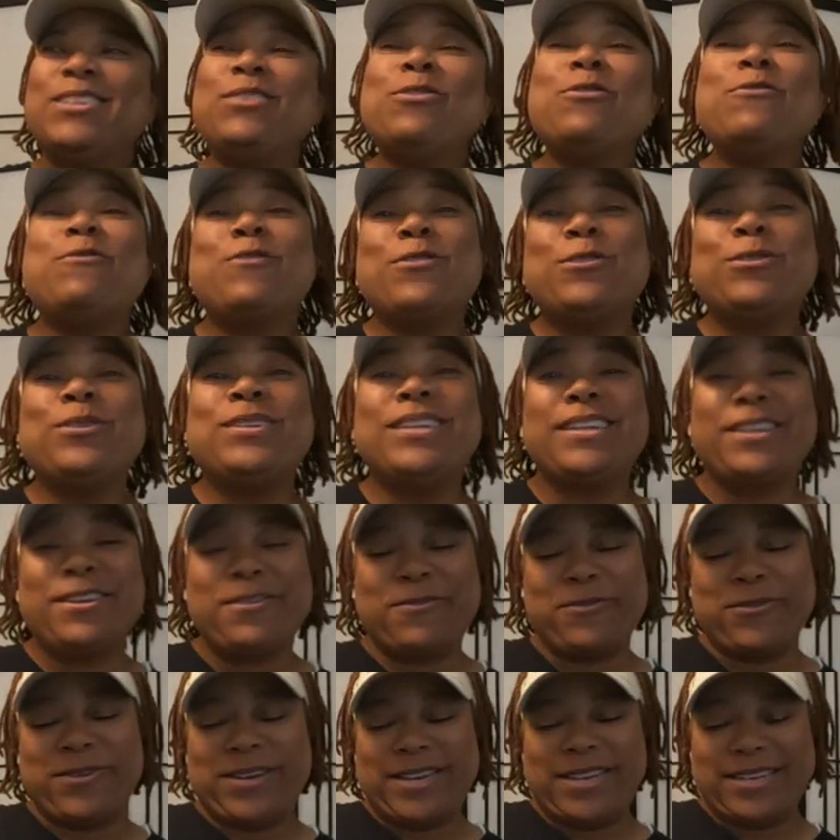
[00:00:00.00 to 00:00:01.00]
to do food
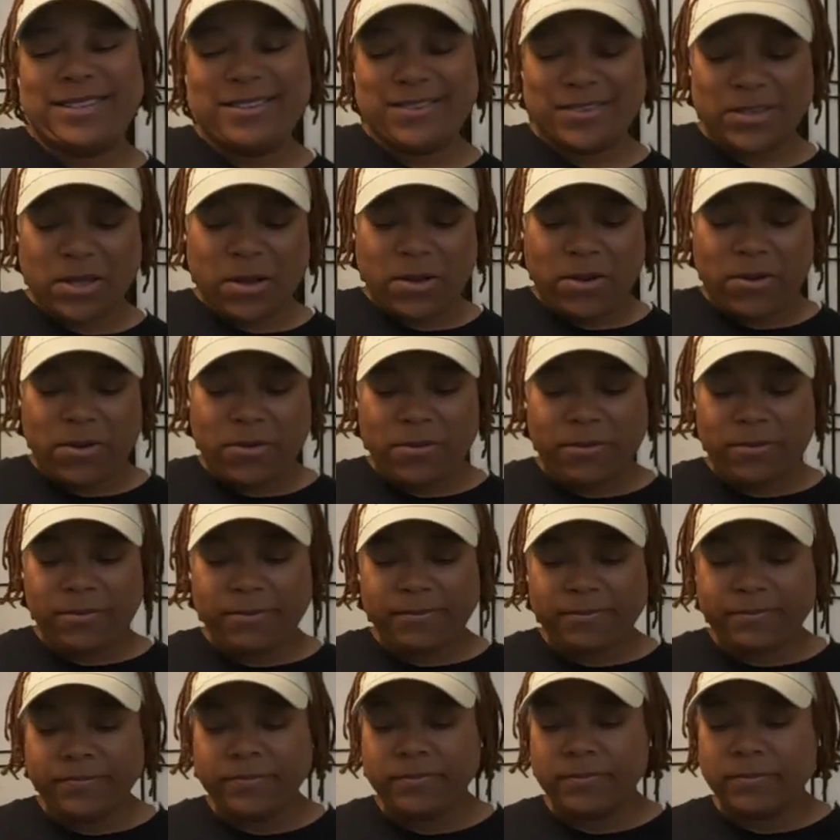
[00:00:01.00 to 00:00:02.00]
delivery.
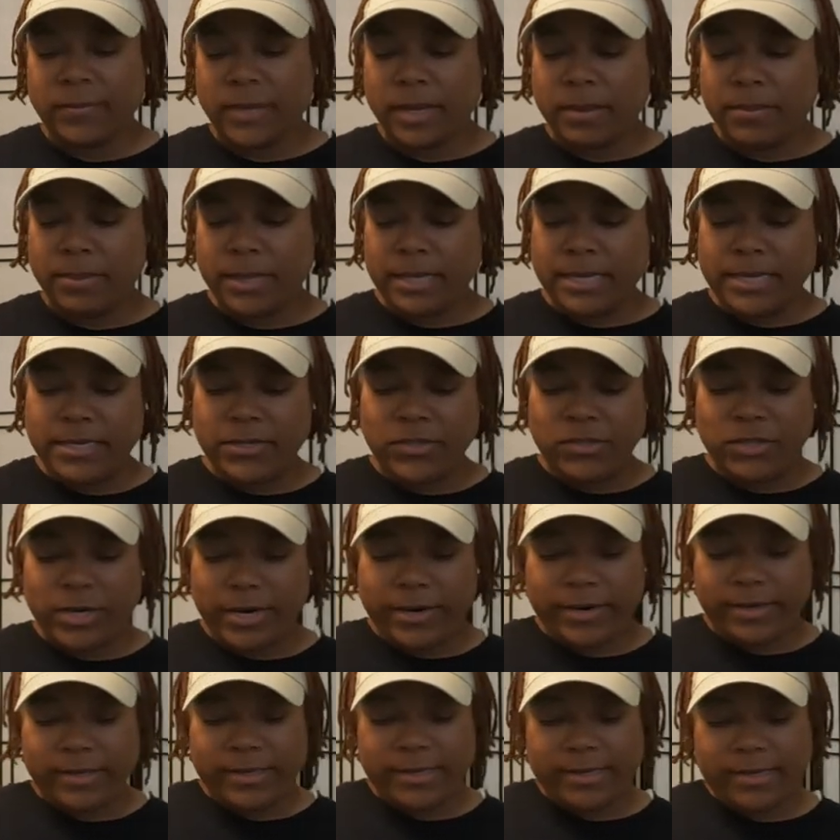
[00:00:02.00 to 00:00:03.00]
So please
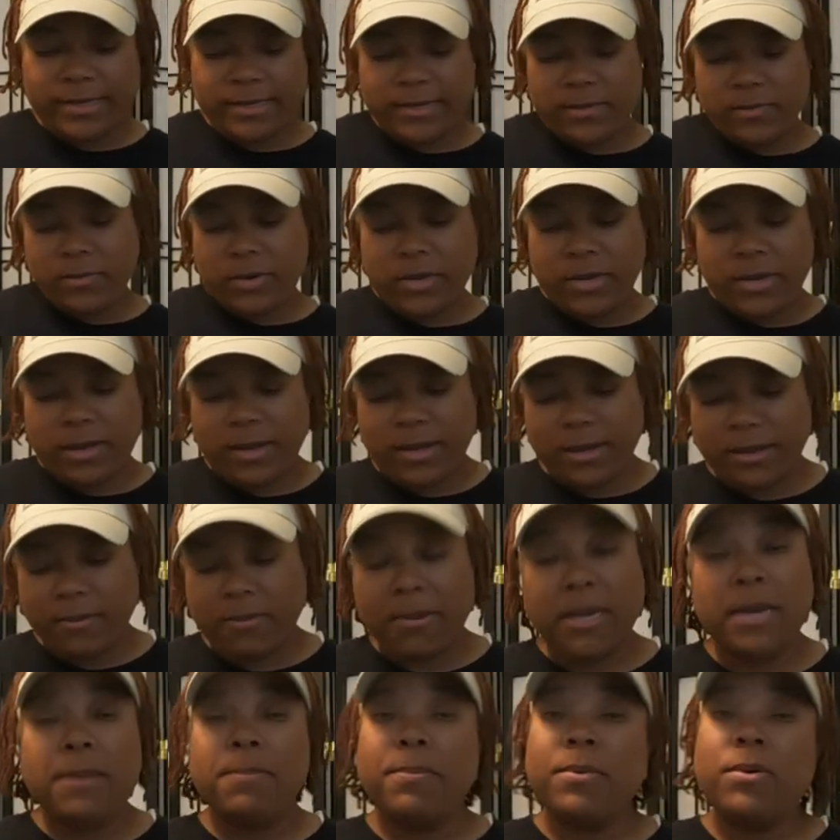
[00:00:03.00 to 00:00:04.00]
share this with other
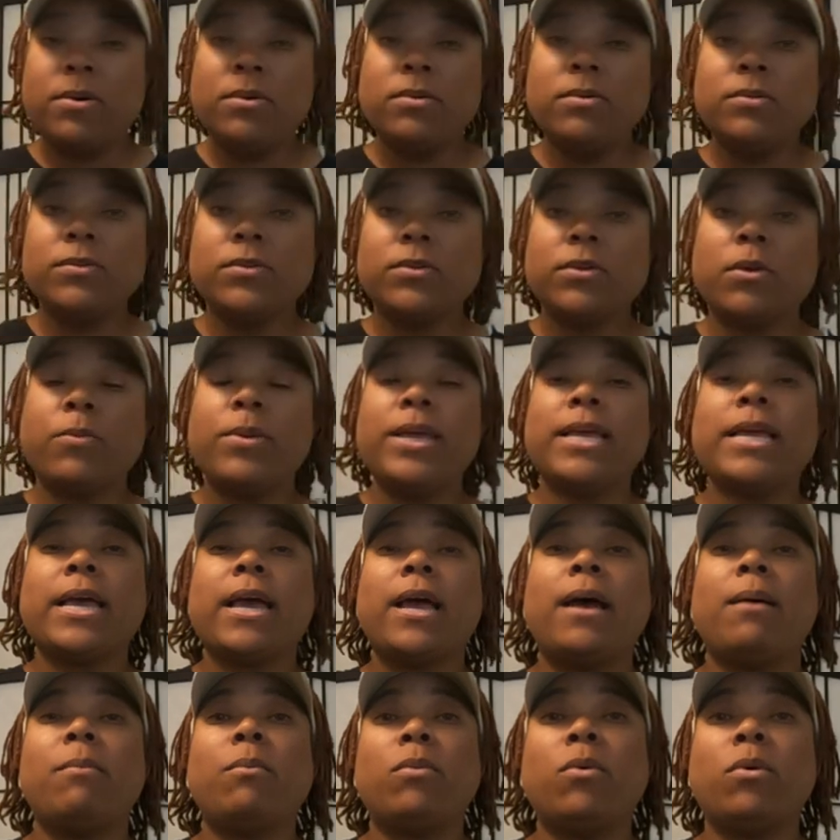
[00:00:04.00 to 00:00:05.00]
people so we can
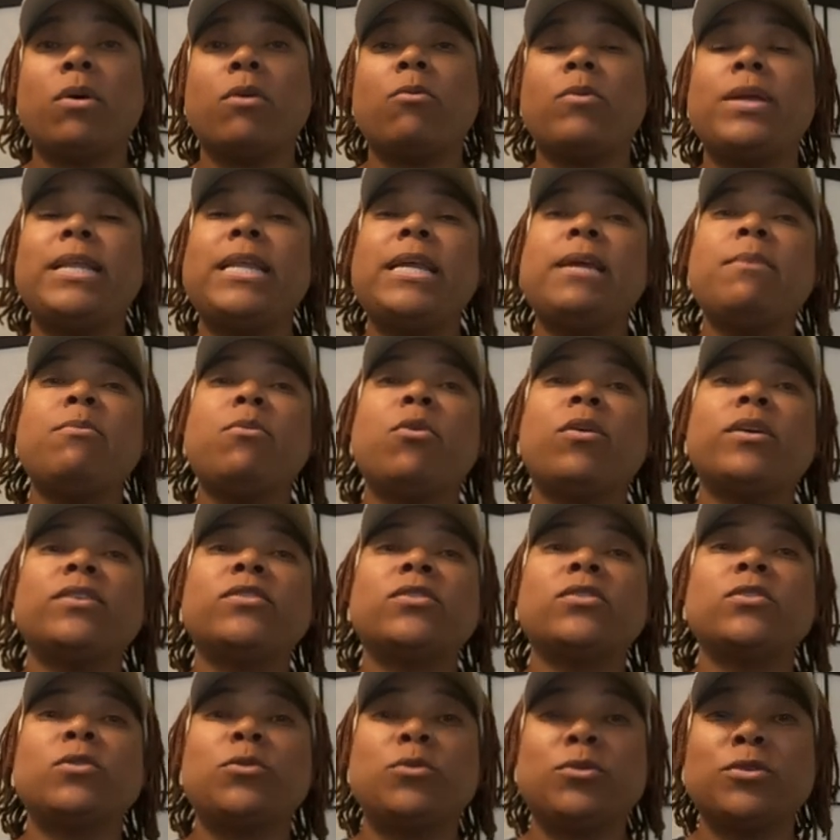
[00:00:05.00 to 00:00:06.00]
have more. We need more
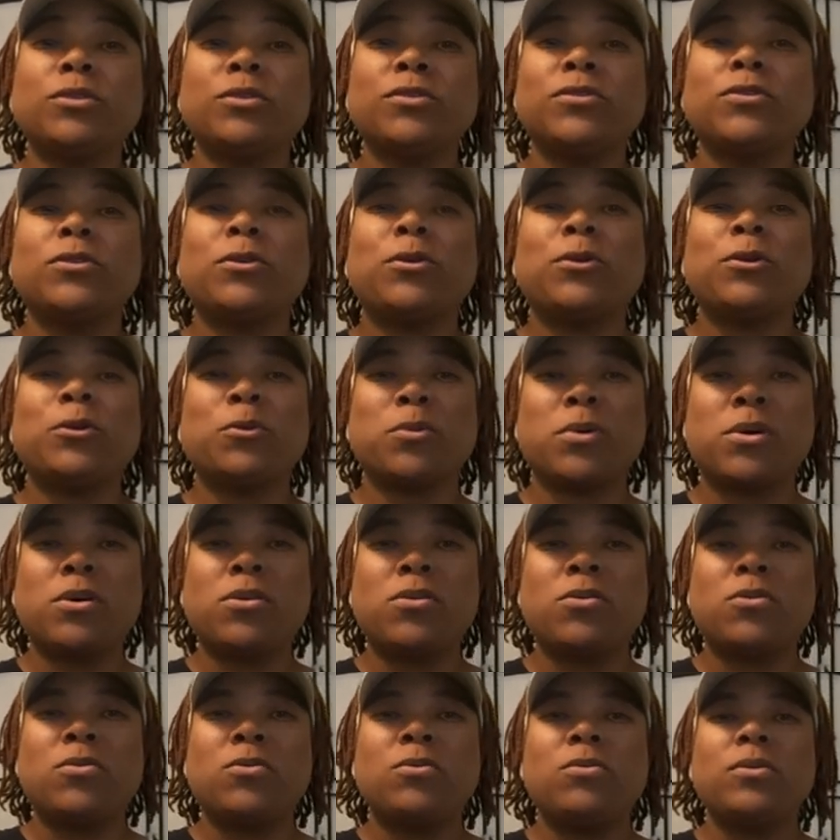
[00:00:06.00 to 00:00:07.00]
scooters on the
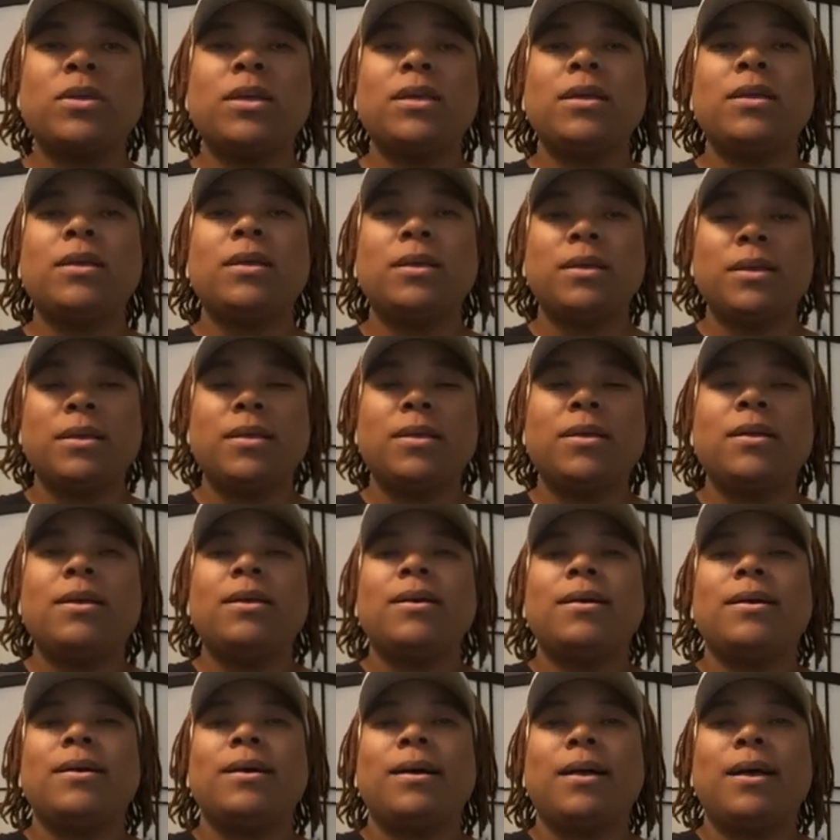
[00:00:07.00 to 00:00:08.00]
road
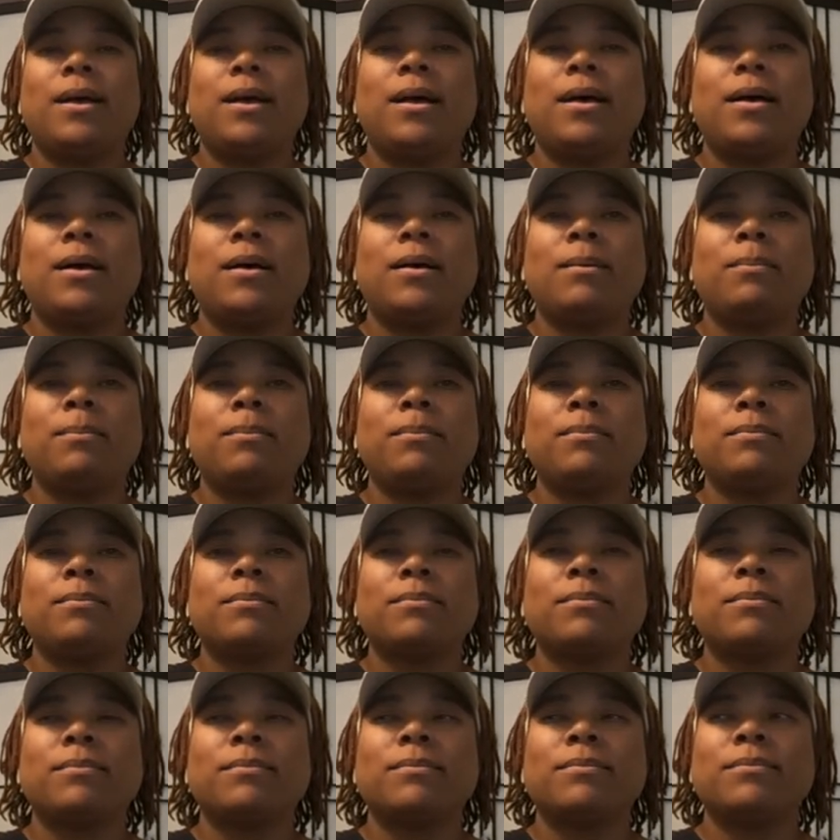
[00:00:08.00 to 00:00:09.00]
um,
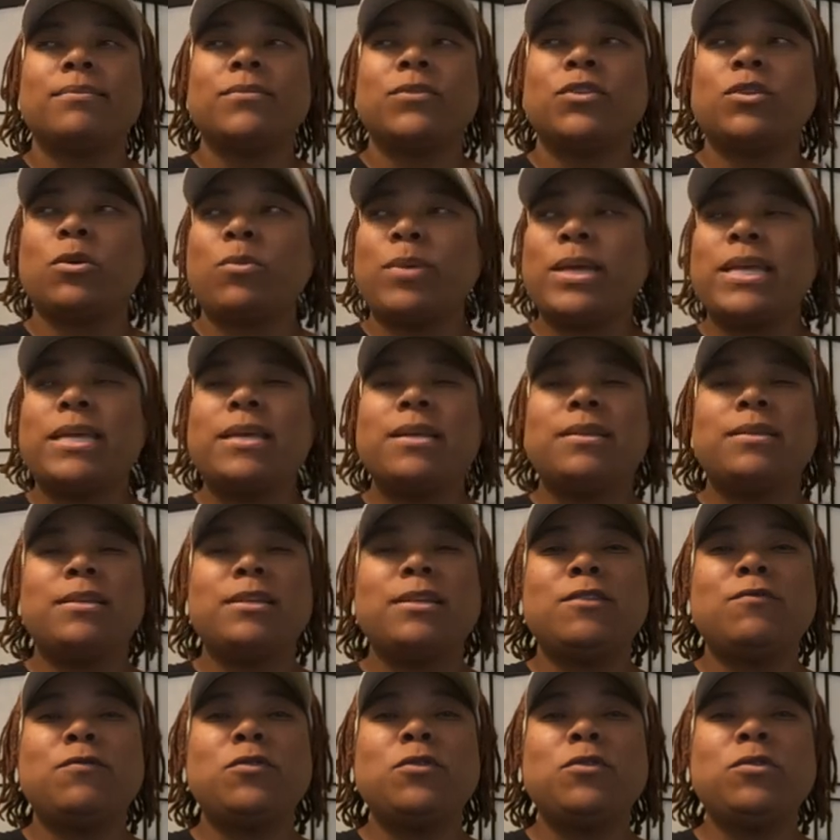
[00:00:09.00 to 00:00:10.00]
so we can get
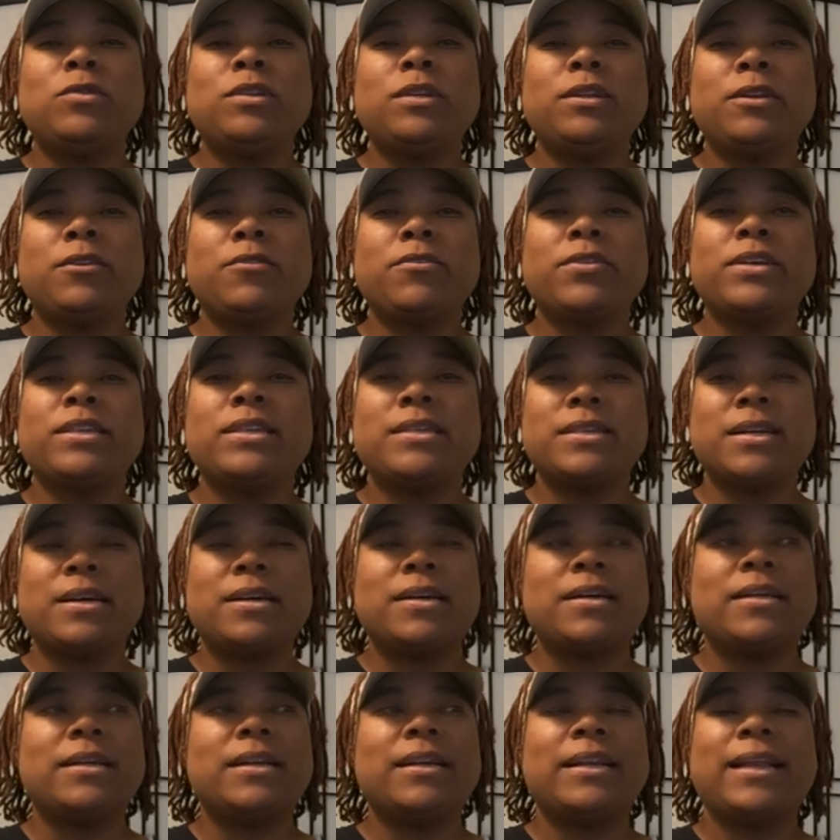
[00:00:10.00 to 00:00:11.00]
these food deliveries
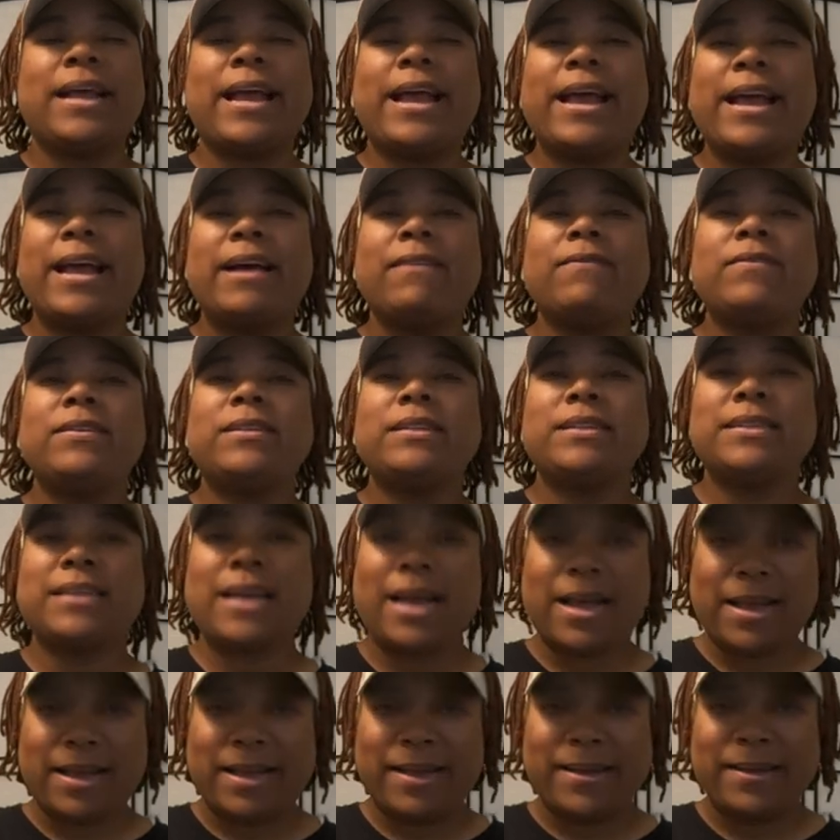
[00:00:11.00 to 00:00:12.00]
done in half
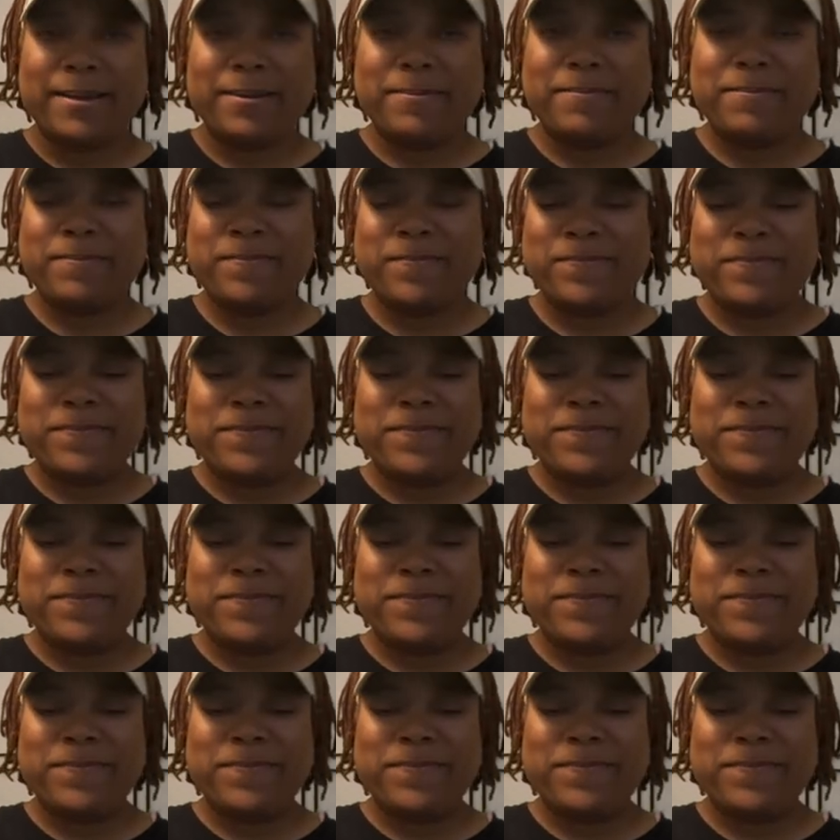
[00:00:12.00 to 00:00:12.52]
time